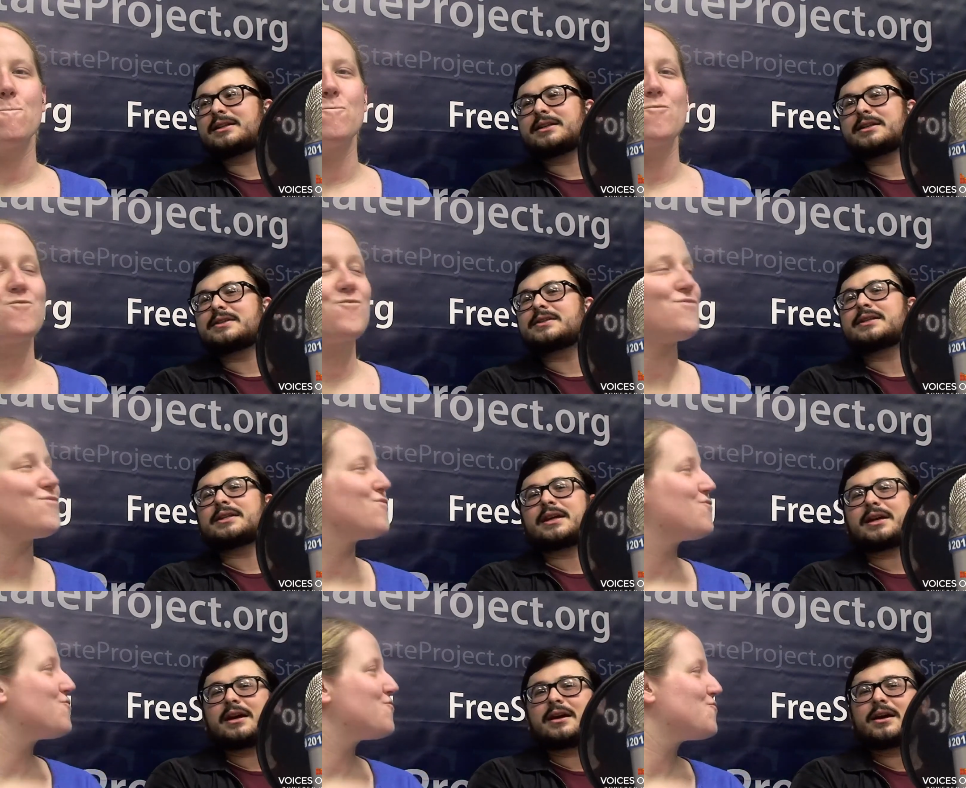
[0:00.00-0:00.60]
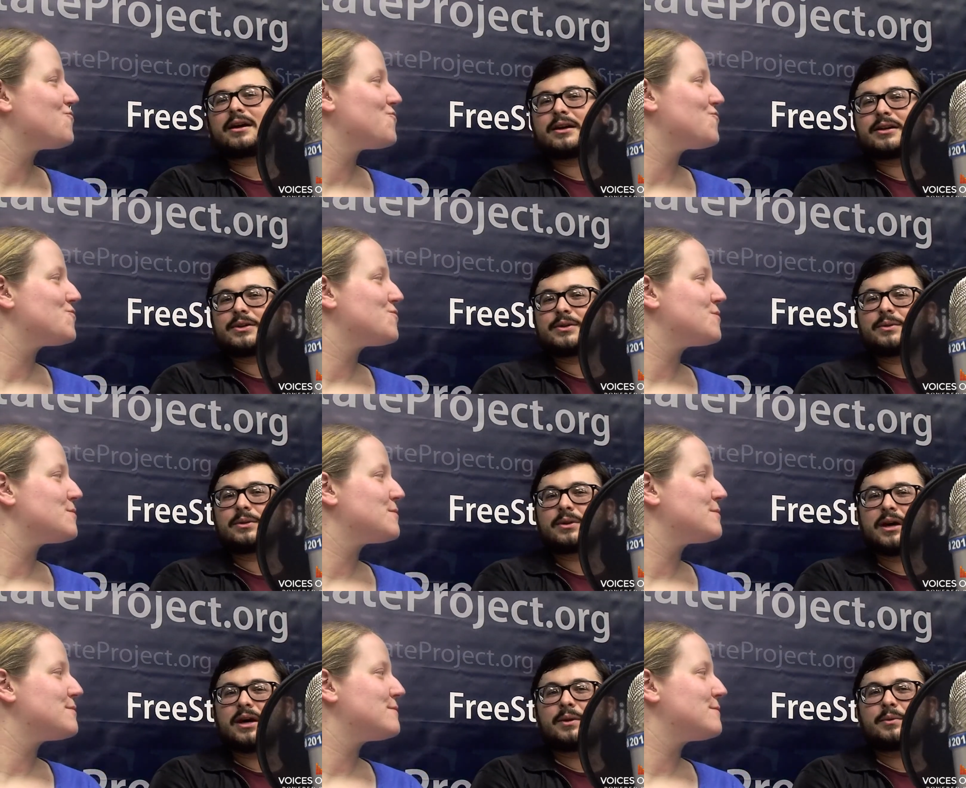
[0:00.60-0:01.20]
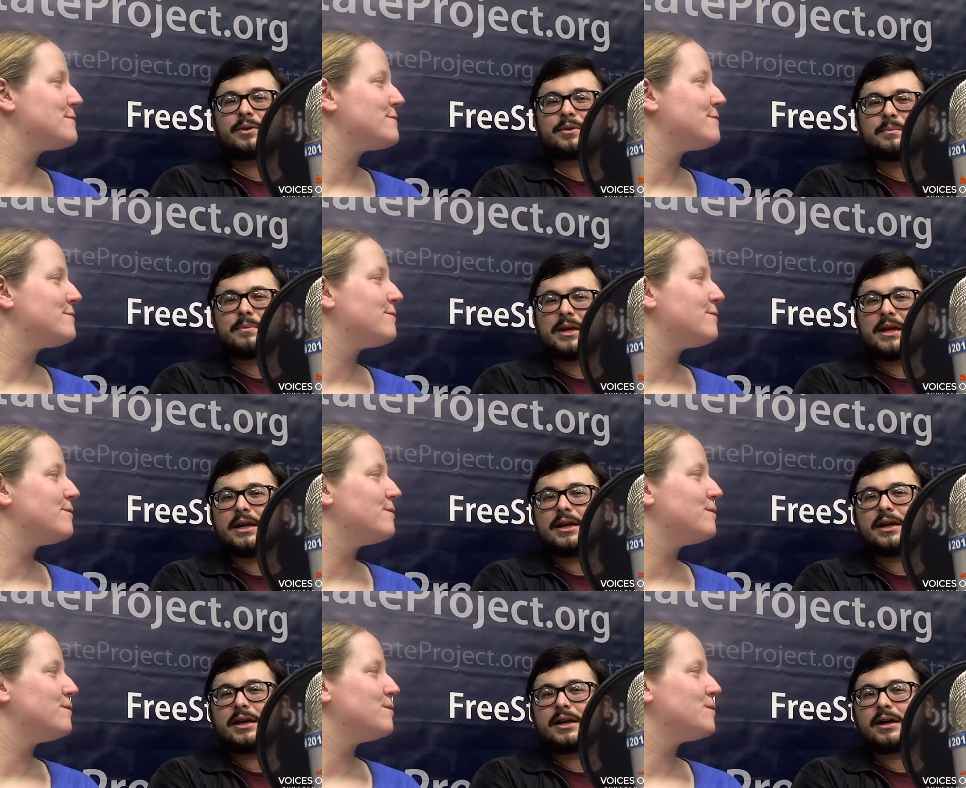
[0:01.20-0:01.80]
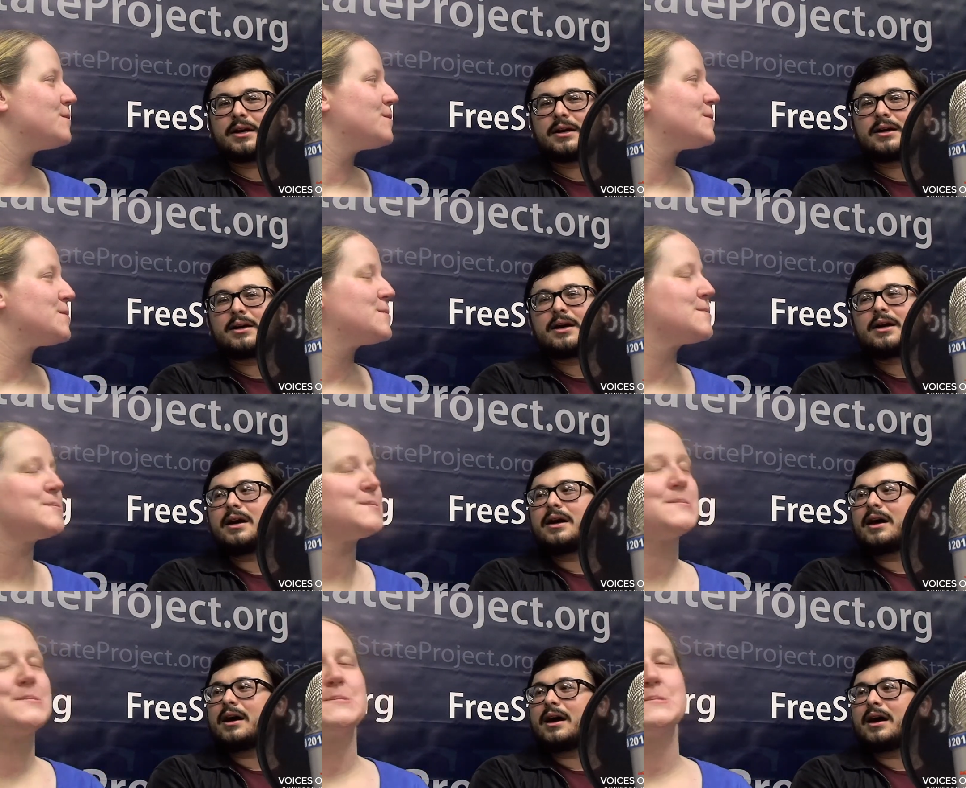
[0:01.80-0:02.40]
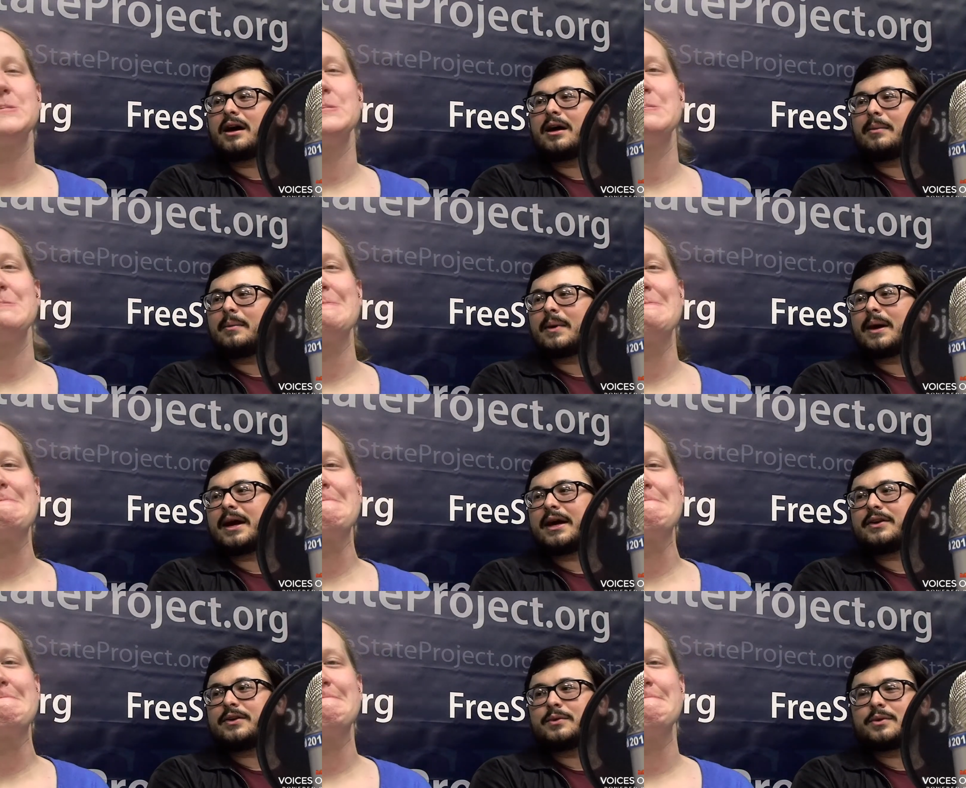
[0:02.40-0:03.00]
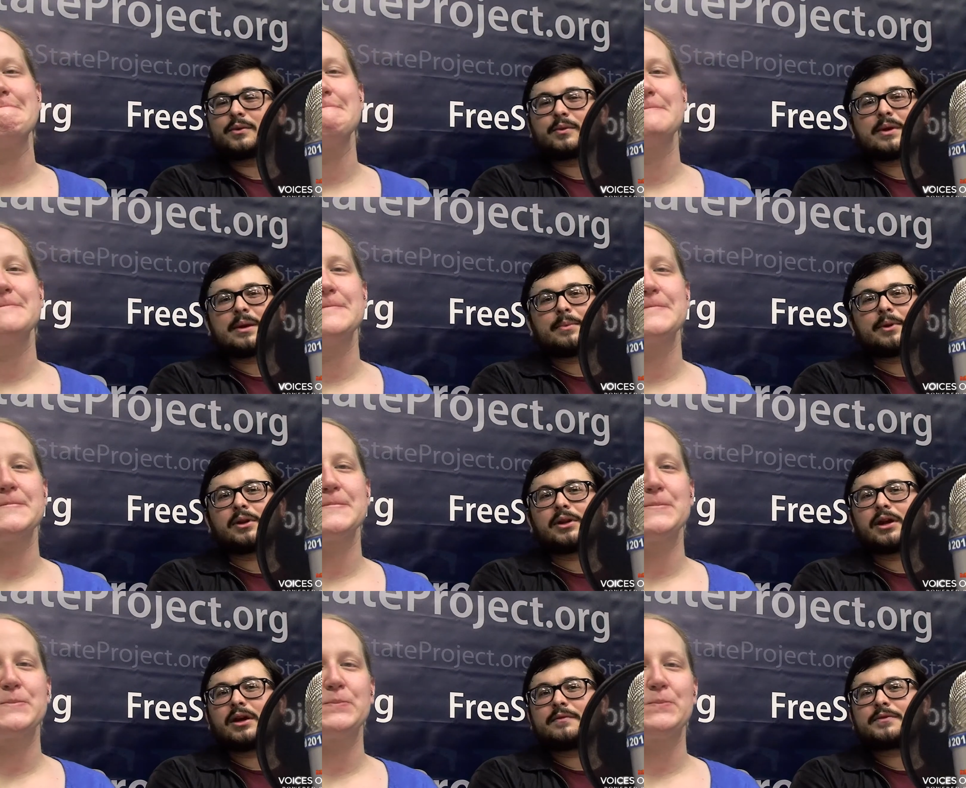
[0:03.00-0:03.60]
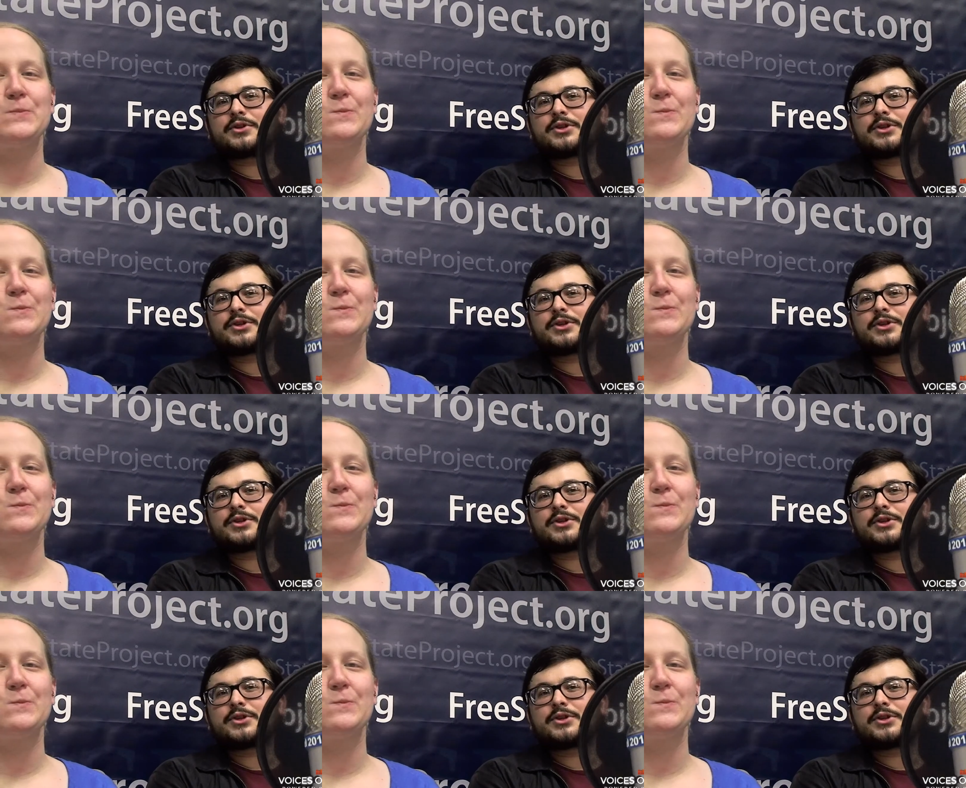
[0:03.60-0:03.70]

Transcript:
Speaker 1: that I do a lot with media. I do the Rebel Love Show